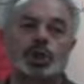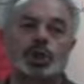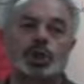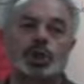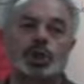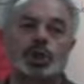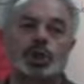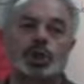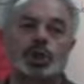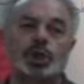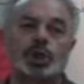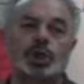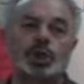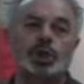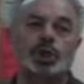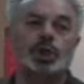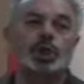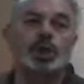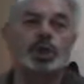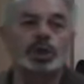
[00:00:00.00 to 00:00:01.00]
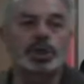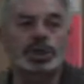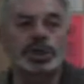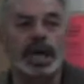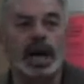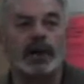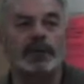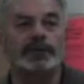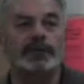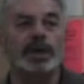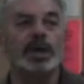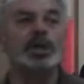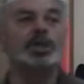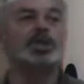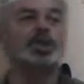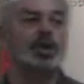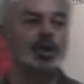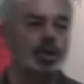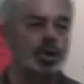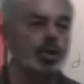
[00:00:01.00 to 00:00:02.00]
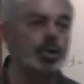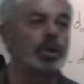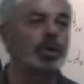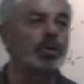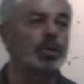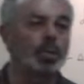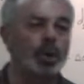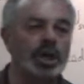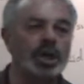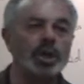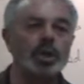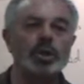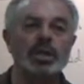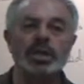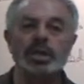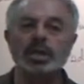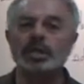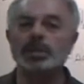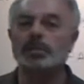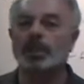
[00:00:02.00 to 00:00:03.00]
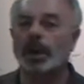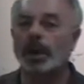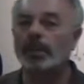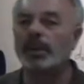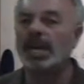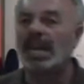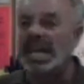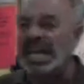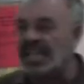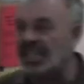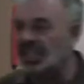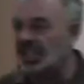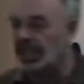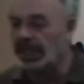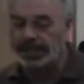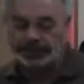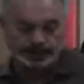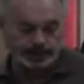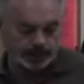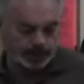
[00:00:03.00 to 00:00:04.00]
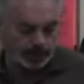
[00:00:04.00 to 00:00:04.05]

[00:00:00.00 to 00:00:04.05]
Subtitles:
These are notes to yourself so that you can redo the experiment easily.